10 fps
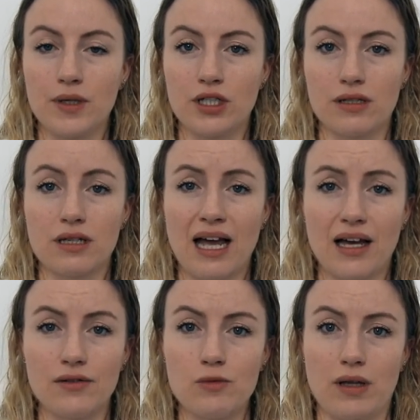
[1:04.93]
which is
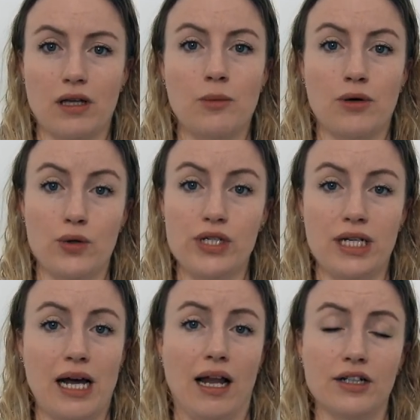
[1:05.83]
cow's milk
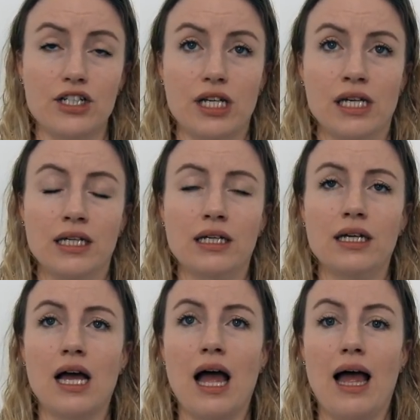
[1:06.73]
protein allergy.
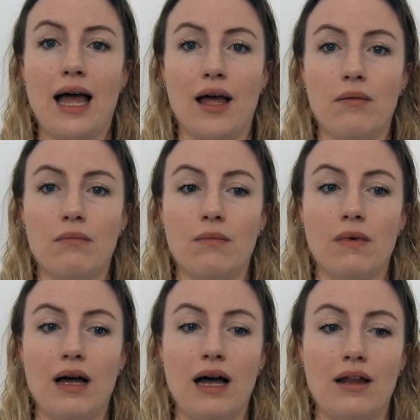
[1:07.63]

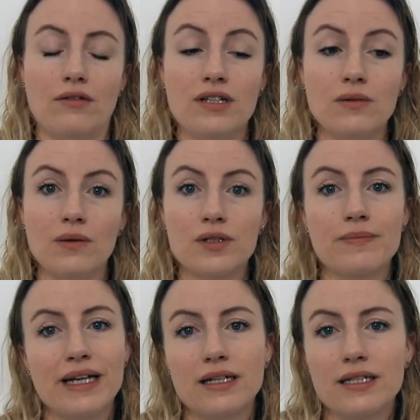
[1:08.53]
And the reason why I want to
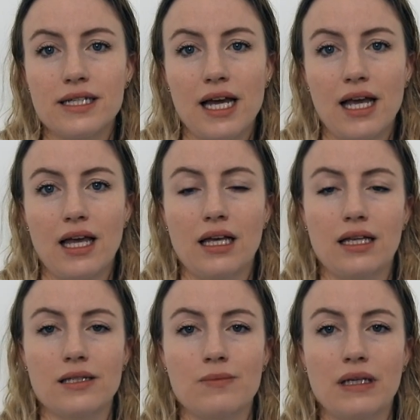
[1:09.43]
make it today
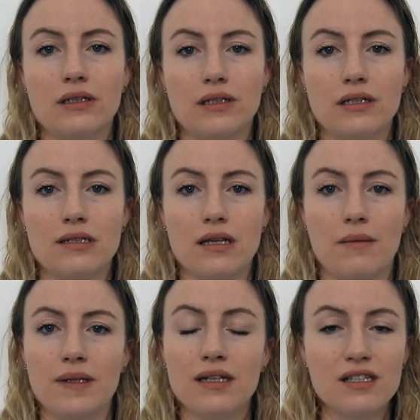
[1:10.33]
is because
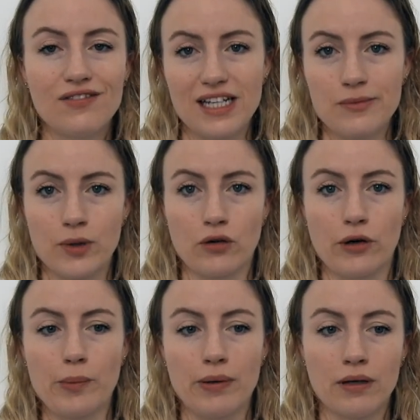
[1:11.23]
I'm in this Facebook
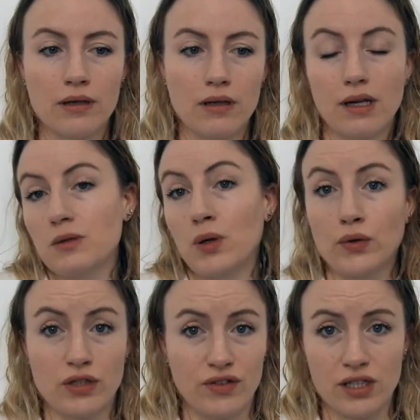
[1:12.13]
group, as
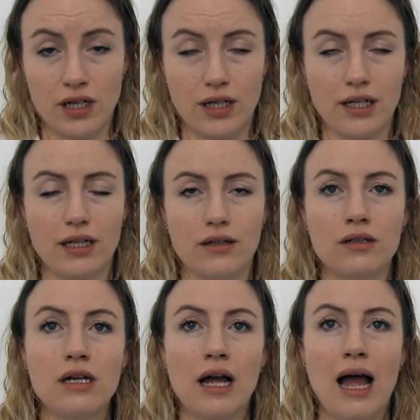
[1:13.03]
most of us are, you know,
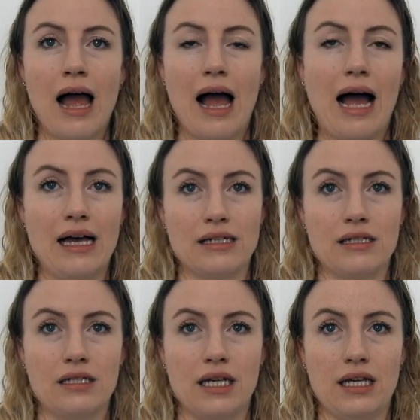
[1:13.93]

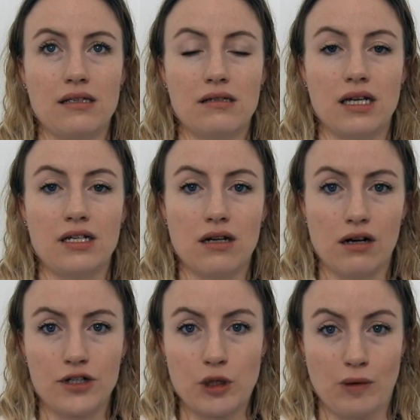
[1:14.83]
and it's a
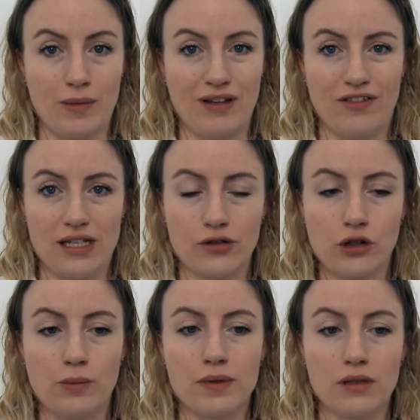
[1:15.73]
doctor mummy face
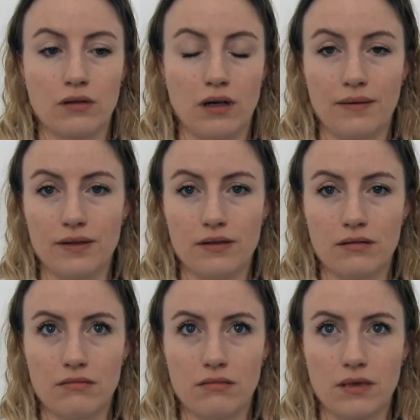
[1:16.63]
group. So I
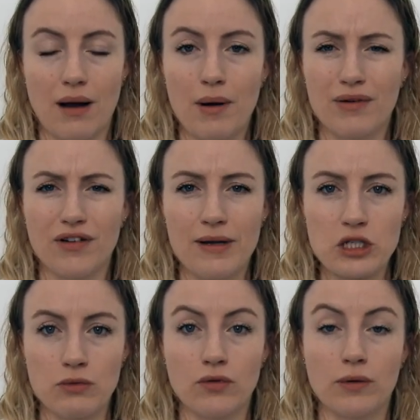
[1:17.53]
can't remember if I
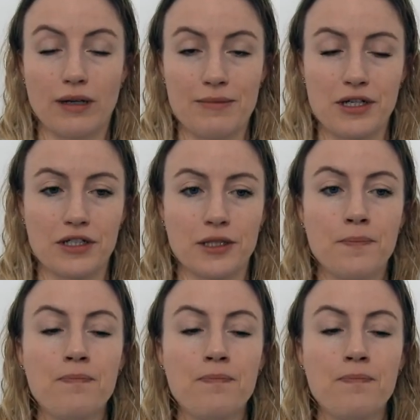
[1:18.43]
mentioned before, but I'm a doctor